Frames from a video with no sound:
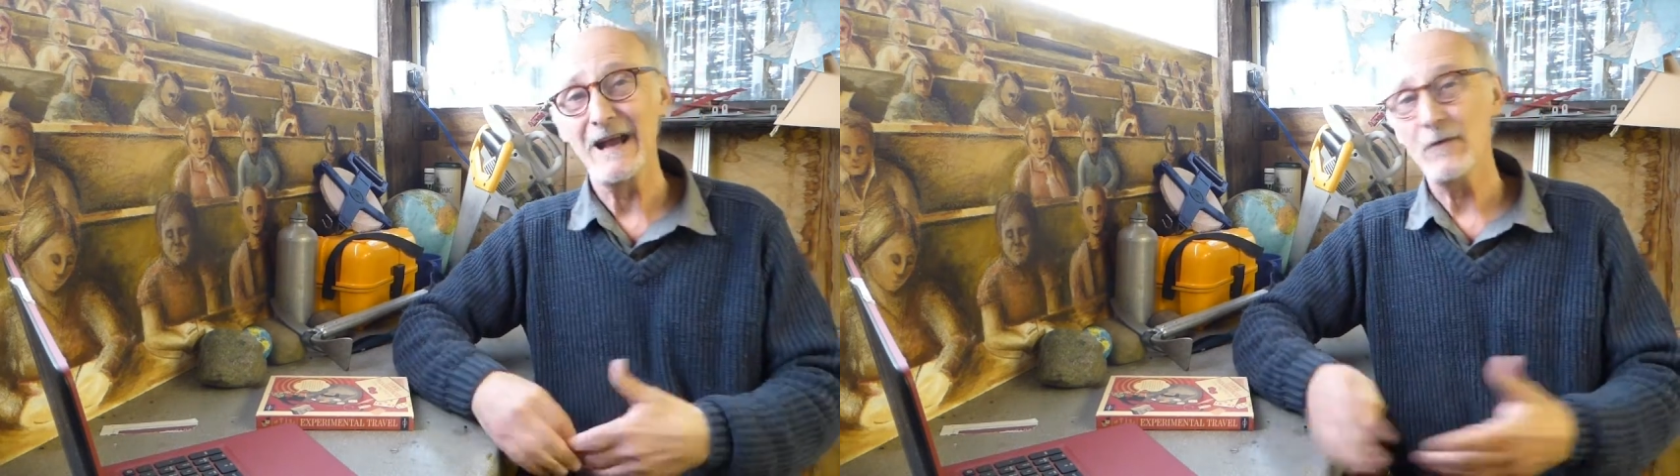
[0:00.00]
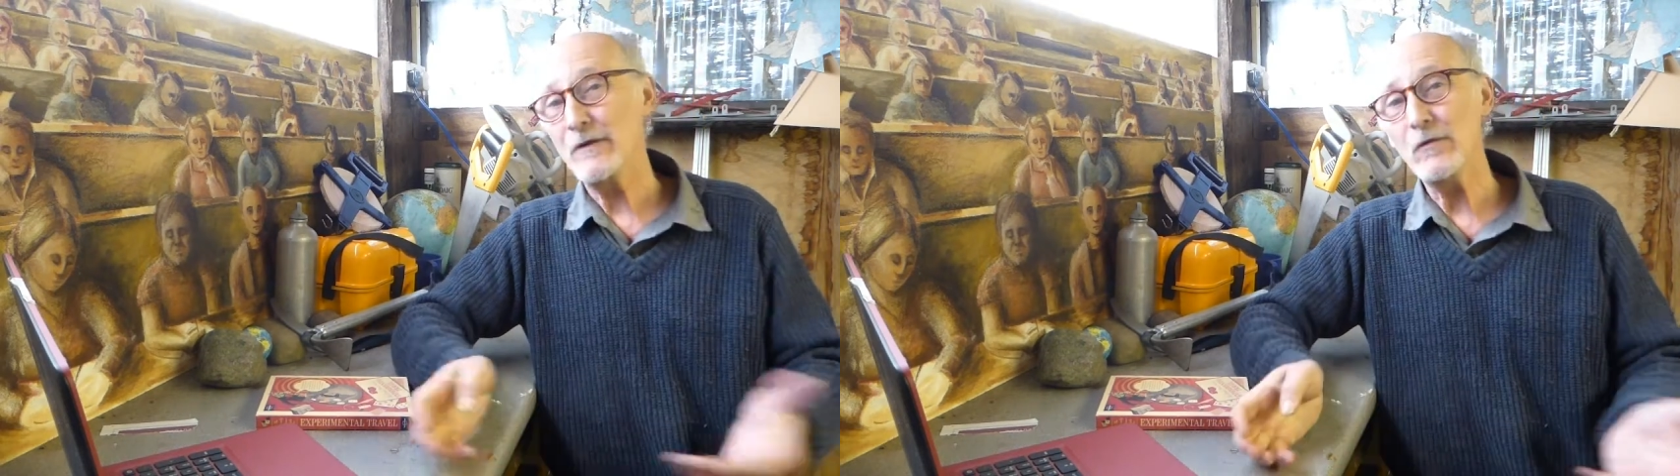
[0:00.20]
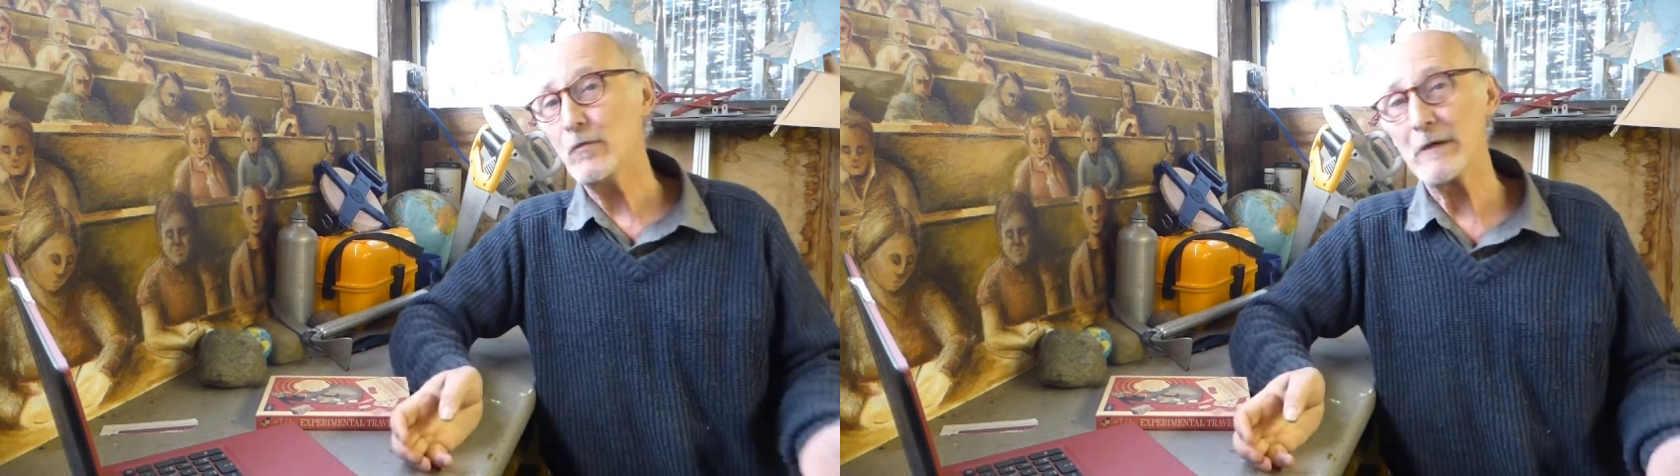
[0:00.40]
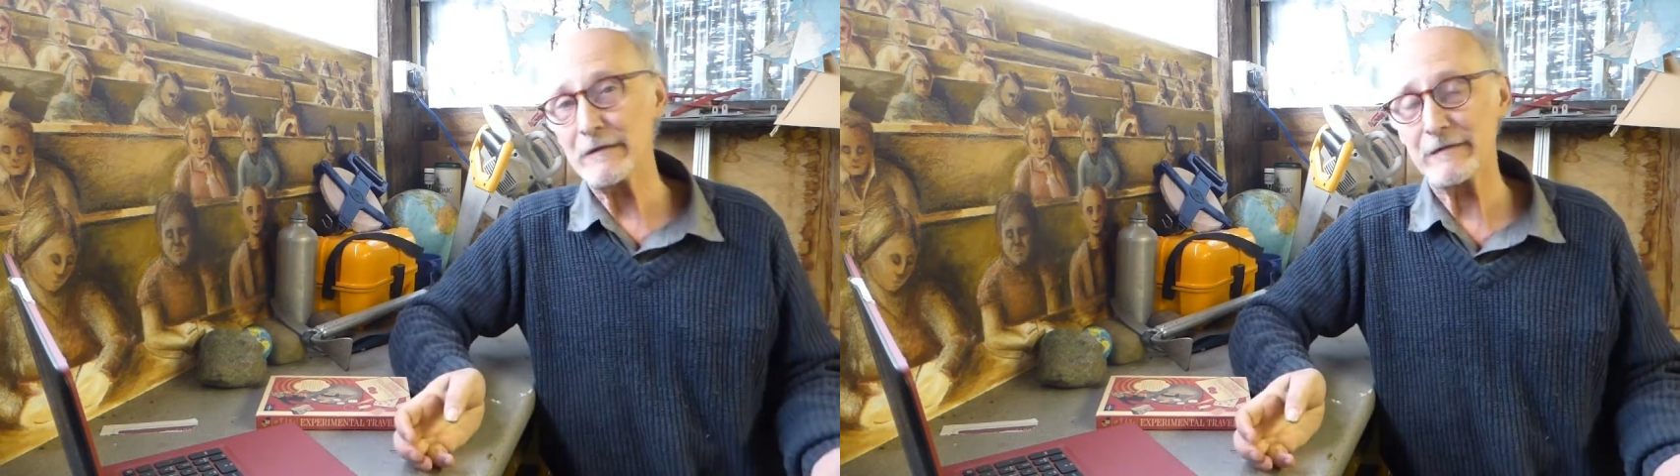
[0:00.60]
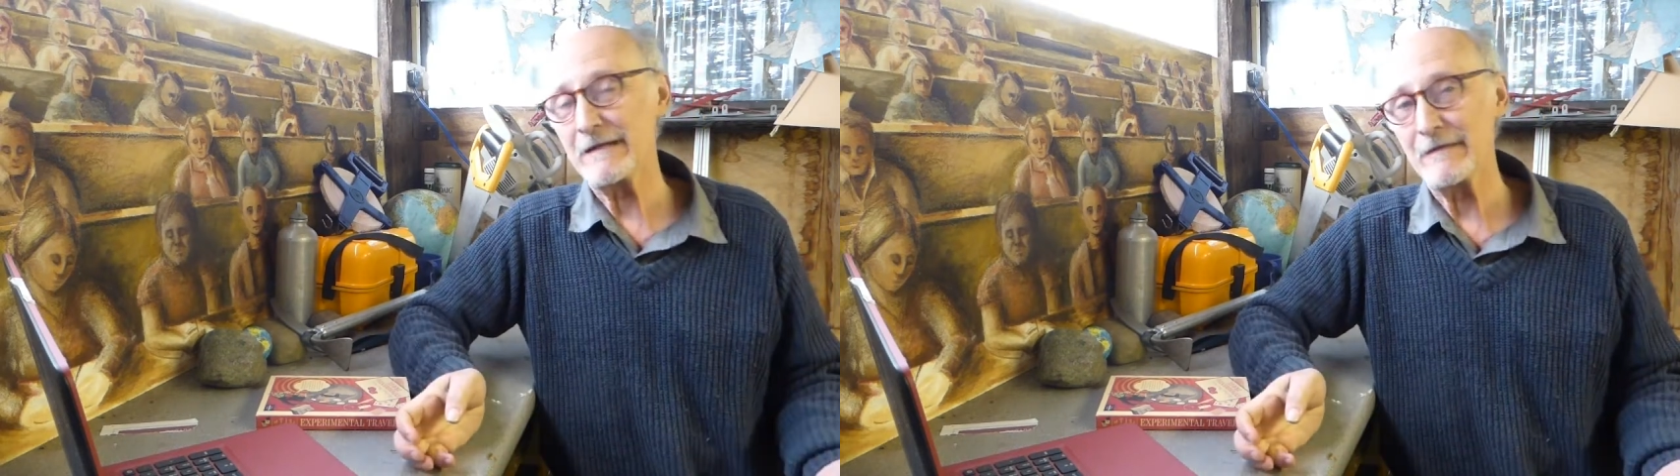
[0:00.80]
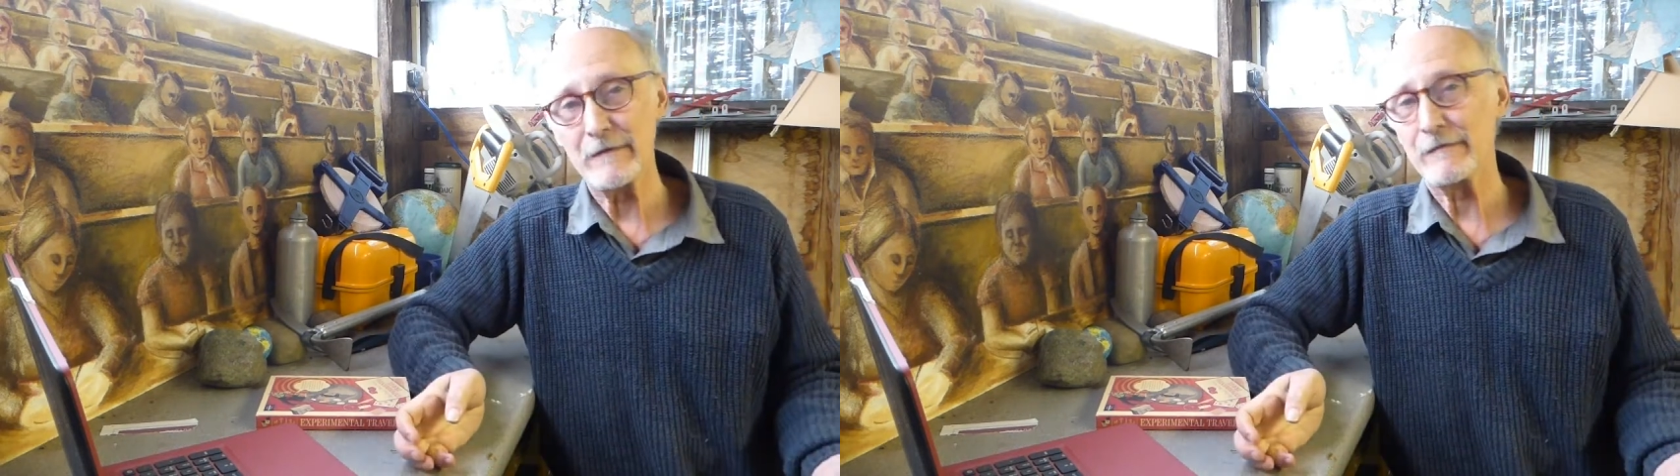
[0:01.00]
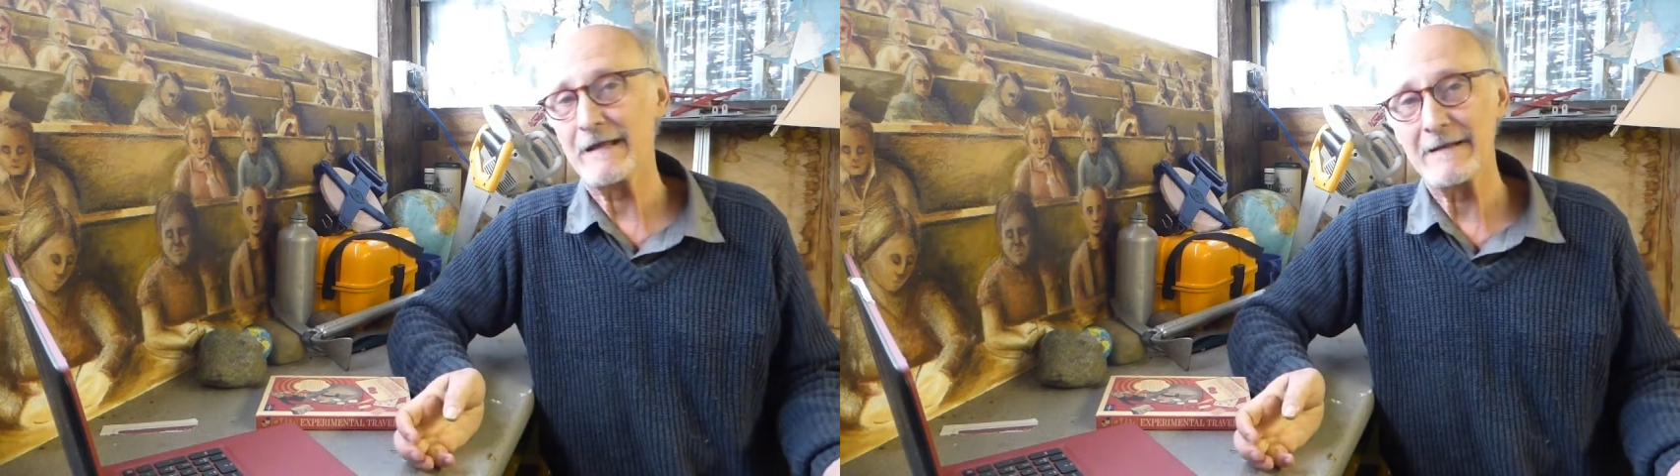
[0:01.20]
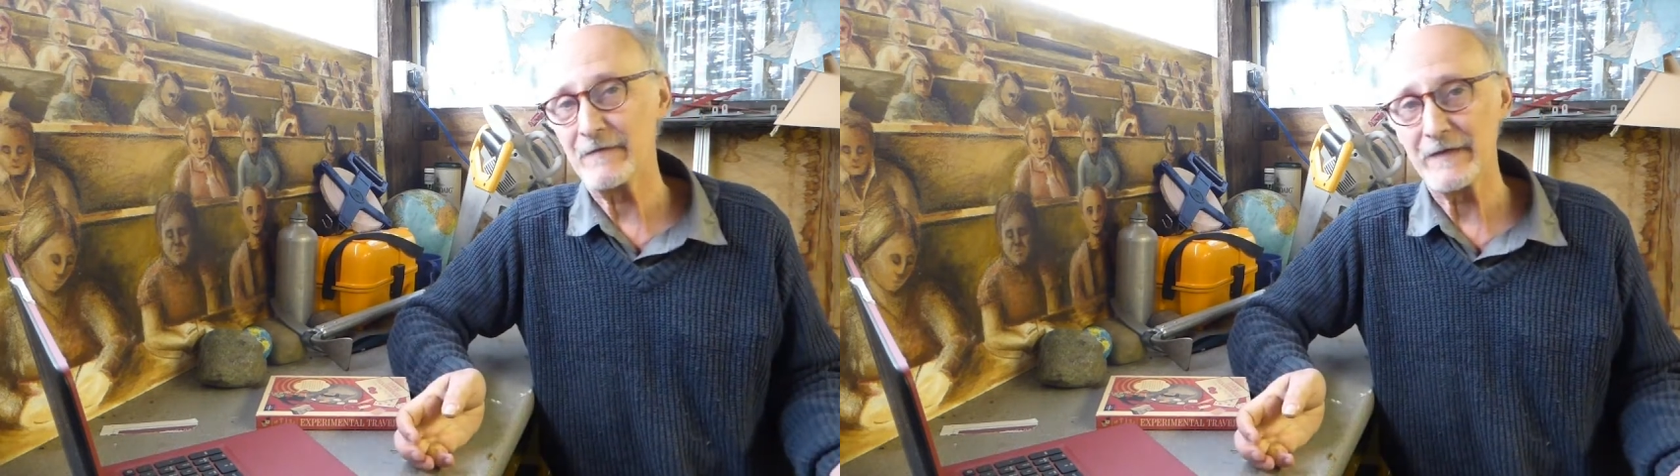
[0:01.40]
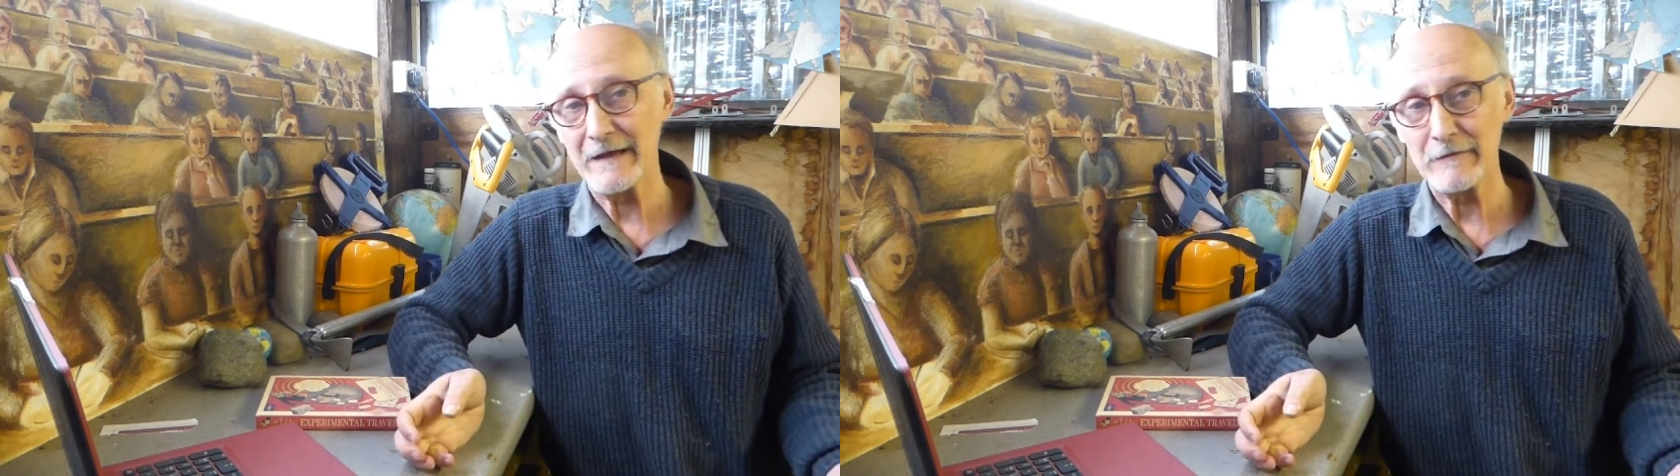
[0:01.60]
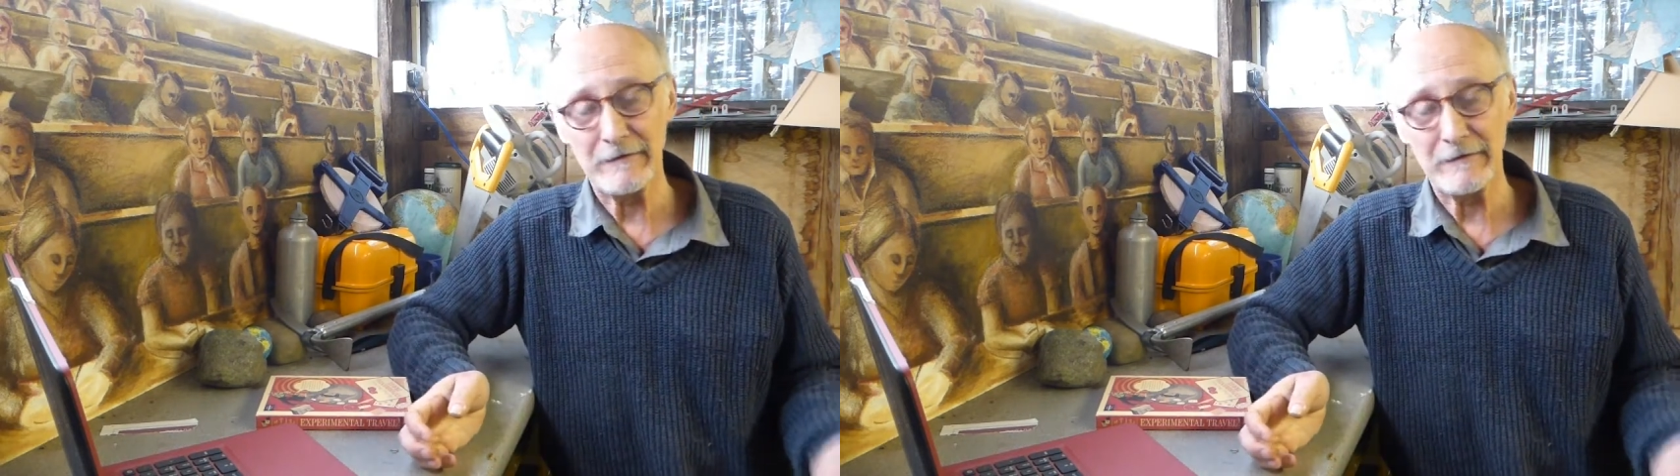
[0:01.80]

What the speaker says: and we always see the same things.